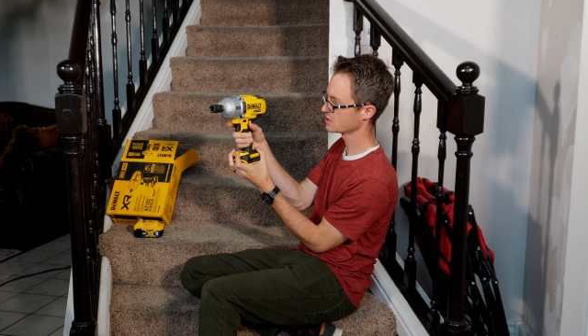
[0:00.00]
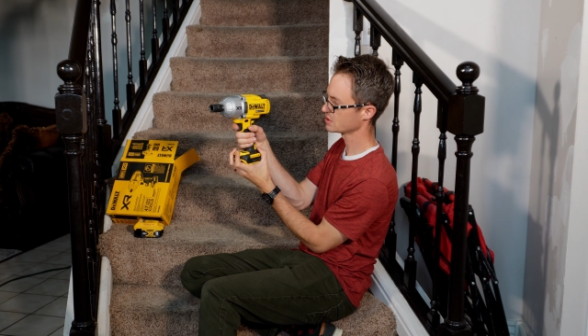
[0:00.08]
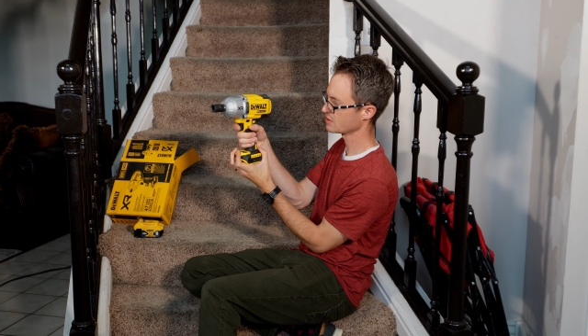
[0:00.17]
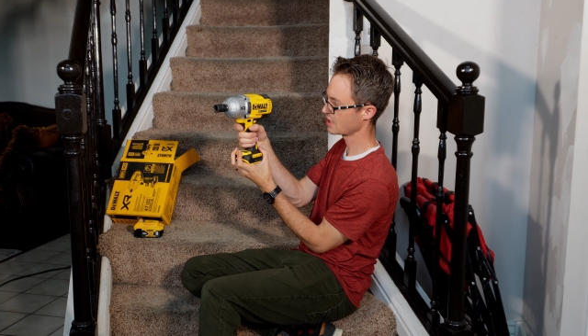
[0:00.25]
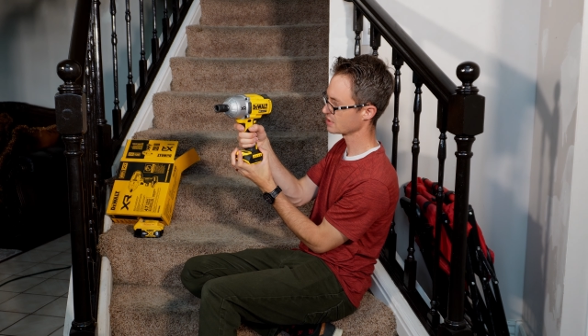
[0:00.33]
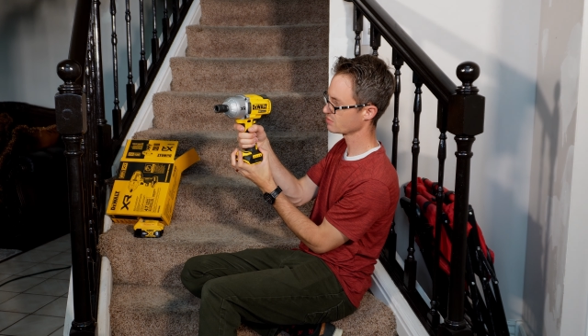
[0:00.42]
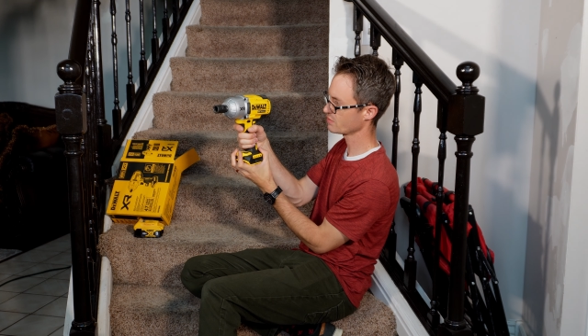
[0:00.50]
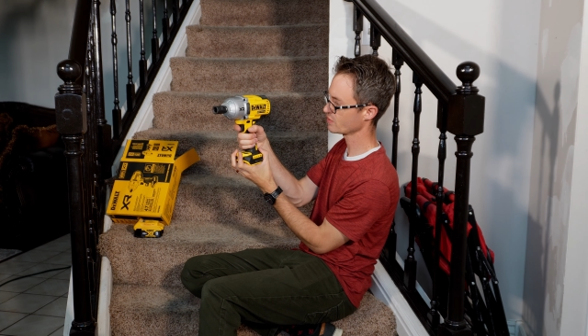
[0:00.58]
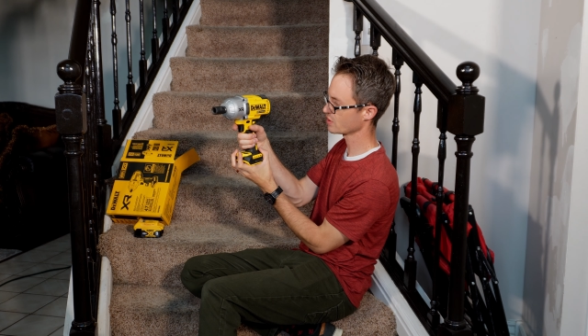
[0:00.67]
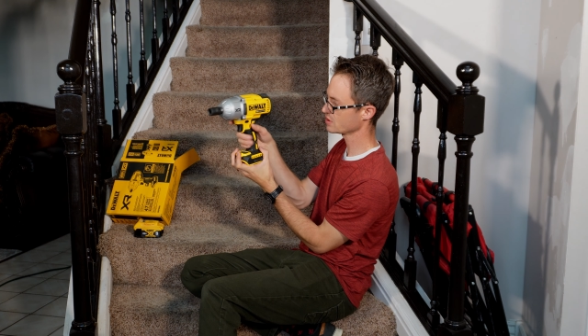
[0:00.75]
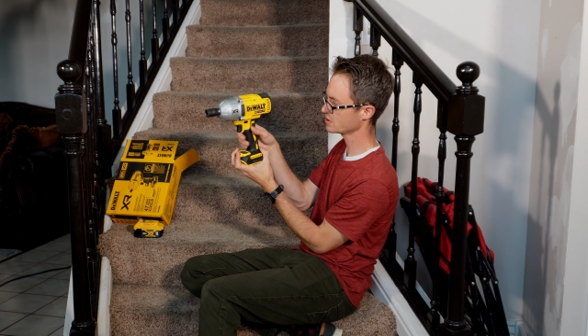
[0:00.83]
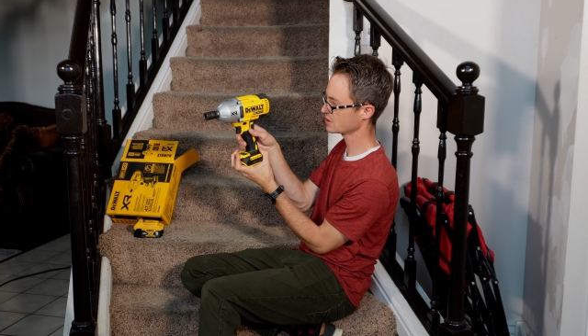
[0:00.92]
So that's
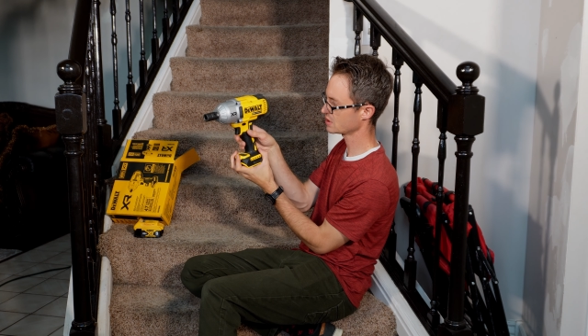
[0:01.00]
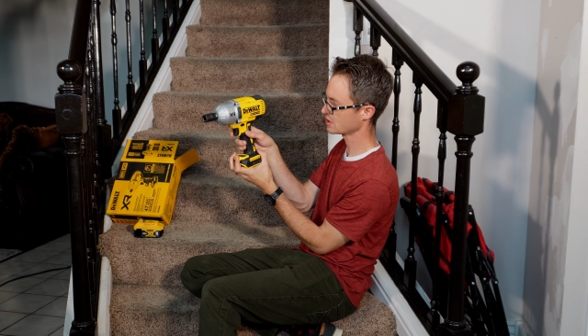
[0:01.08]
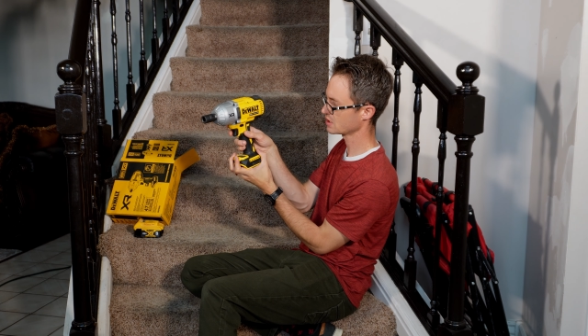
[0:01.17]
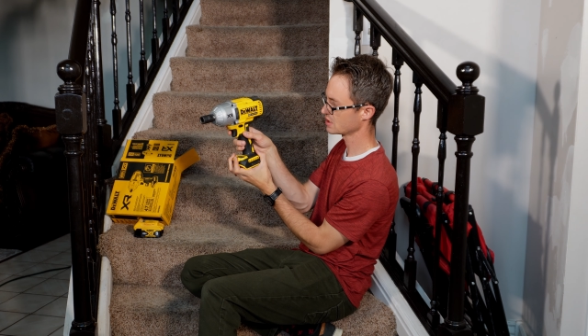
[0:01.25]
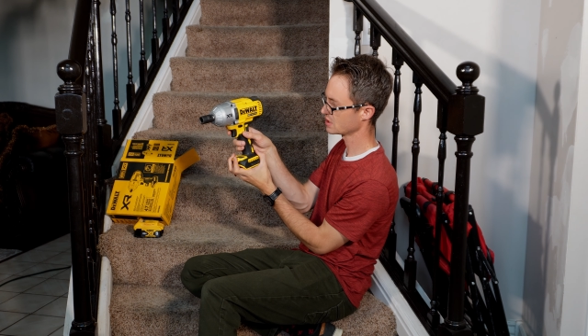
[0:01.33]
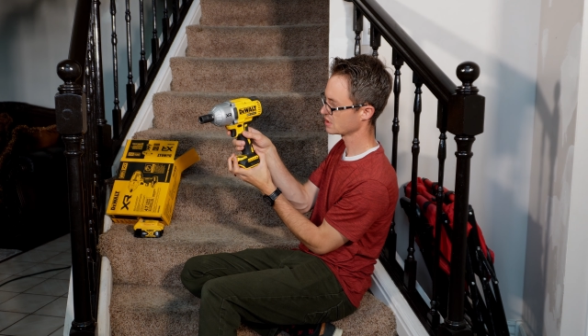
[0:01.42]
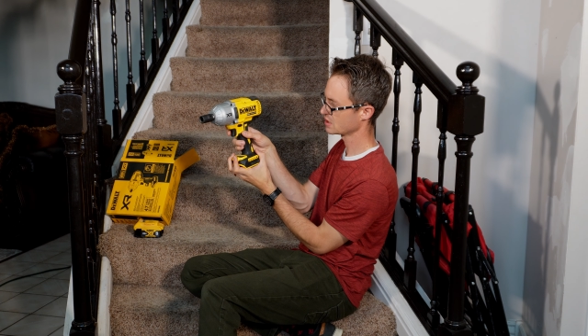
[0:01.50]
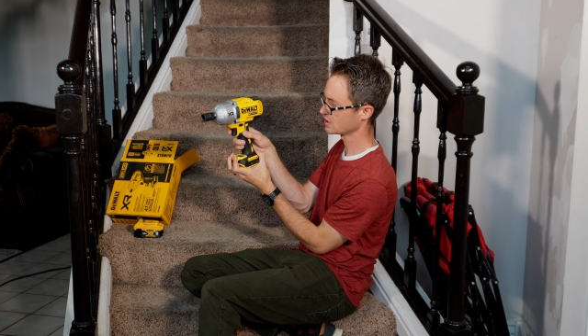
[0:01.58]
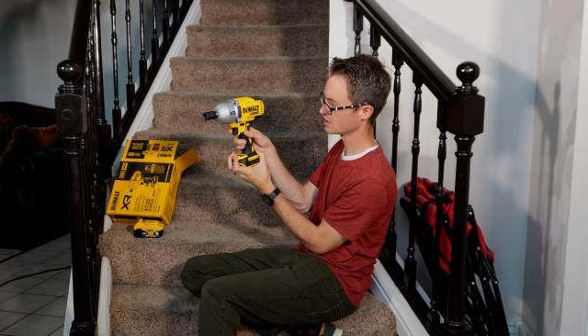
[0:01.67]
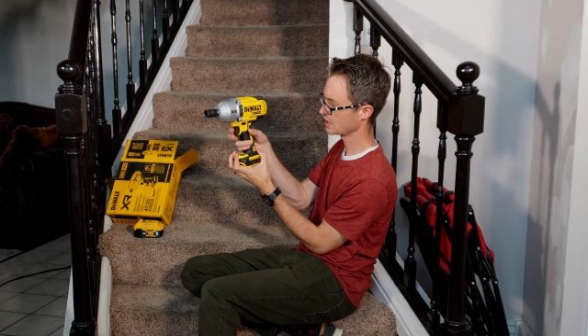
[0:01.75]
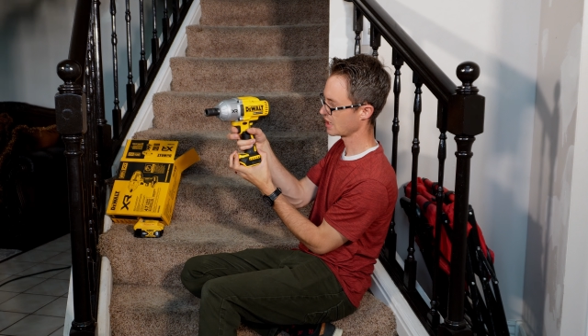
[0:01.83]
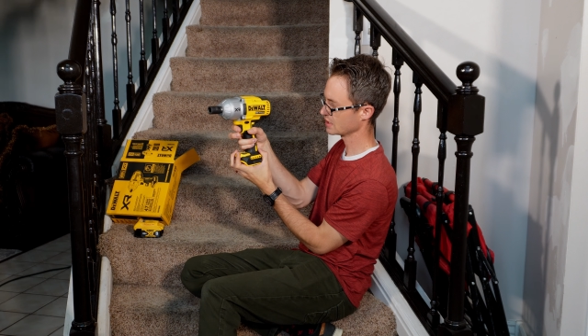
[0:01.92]
reverse,
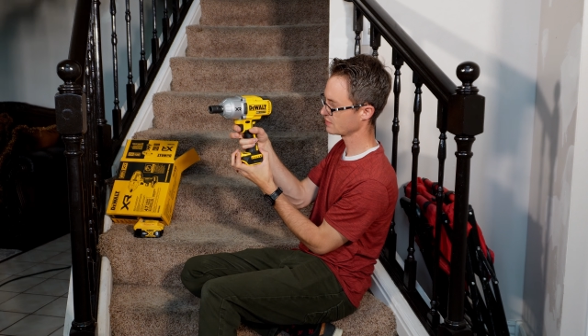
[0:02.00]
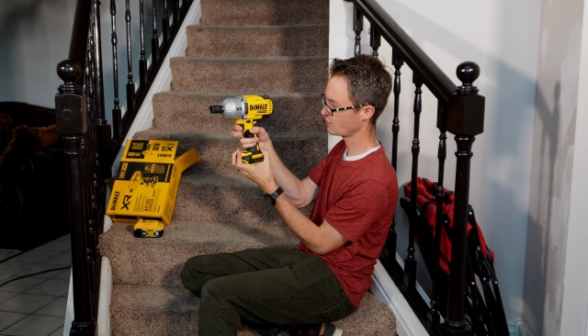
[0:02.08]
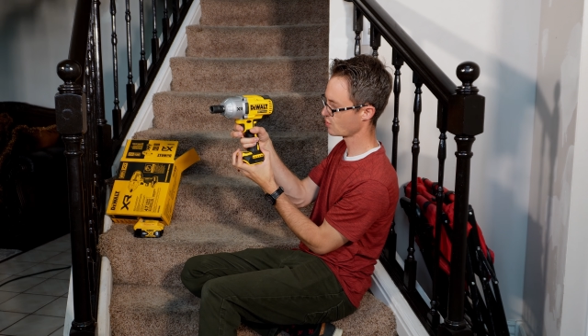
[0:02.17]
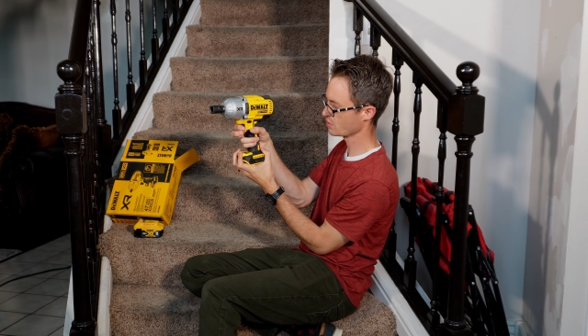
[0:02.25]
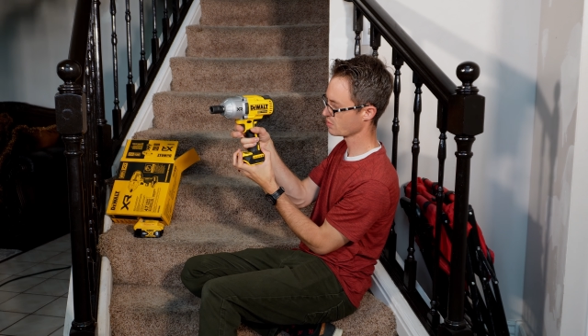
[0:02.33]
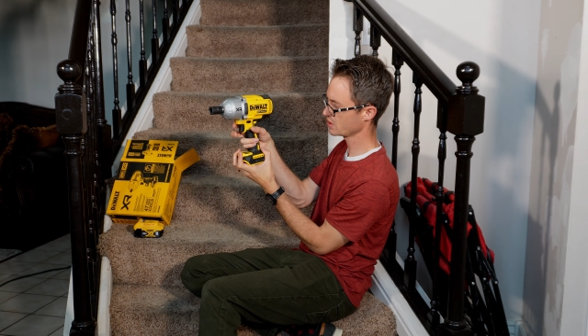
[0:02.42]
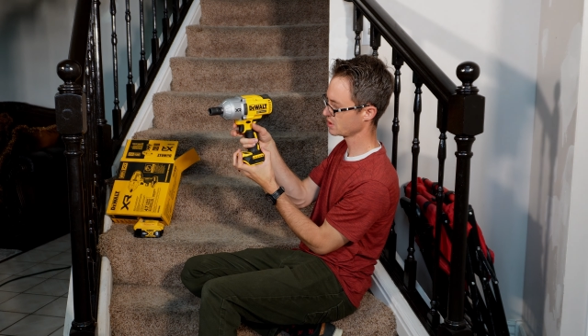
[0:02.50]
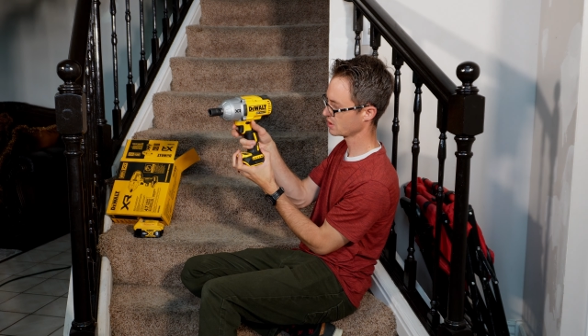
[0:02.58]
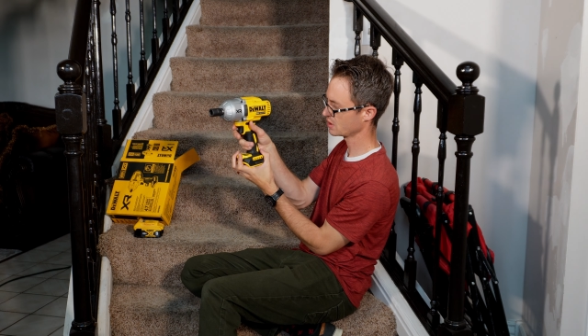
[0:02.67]
that's forward.